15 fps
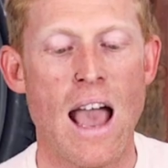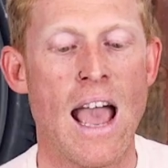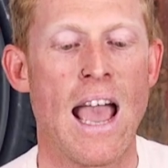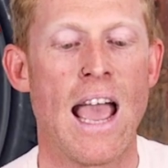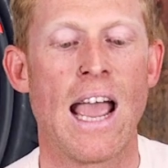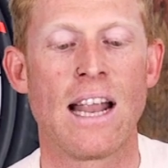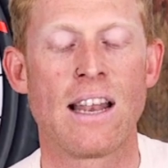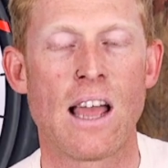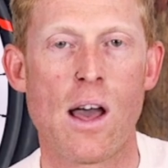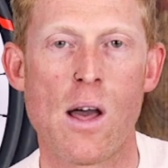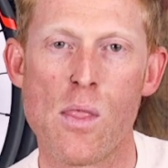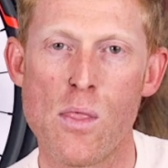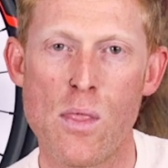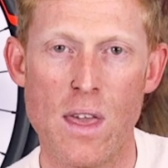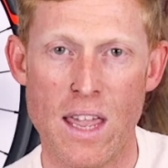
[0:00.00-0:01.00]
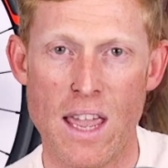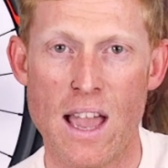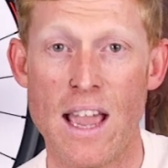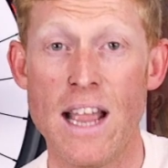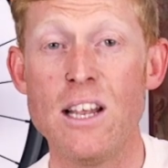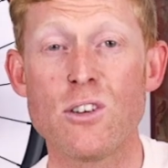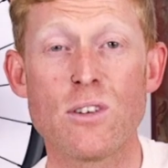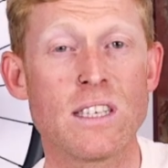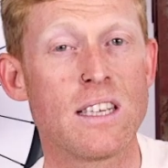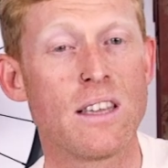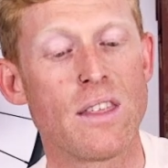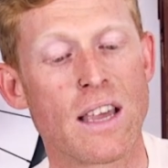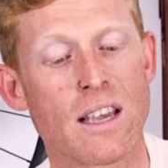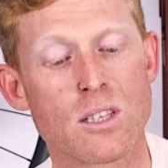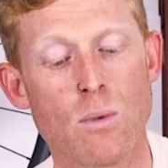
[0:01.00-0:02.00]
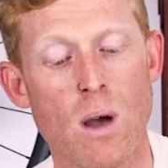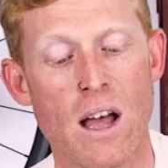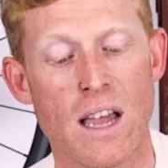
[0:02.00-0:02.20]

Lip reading: and the interesting thing as